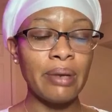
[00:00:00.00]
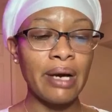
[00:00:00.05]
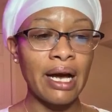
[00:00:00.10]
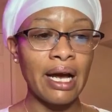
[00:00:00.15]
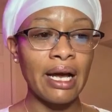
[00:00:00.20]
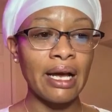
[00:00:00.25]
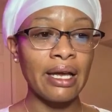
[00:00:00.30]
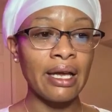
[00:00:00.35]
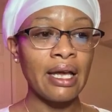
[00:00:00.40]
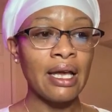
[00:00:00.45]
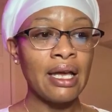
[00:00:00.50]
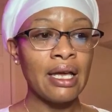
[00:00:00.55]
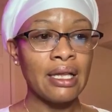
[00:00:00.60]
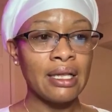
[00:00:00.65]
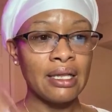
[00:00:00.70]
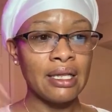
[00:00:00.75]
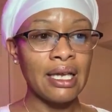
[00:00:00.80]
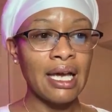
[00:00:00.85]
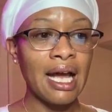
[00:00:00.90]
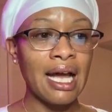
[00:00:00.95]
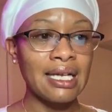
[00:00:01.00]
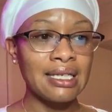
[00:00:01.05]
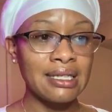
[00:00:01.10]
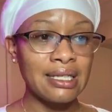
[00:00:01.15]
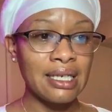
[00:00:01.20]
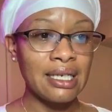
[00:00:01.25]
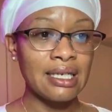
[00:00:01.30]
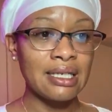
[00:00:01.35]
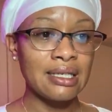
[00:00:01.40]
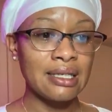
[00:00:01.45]
by the
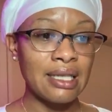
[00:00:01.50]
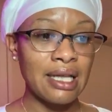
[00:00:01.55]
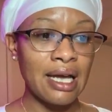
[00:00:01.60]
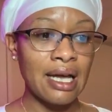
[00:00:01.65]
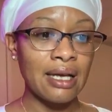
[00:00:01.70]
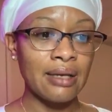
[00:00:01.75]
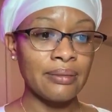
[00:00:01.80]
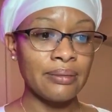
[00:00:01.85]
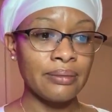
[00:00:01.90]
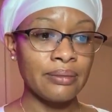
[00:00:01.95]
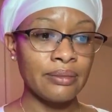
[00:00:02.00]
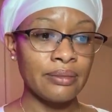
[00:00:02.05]
ideas that,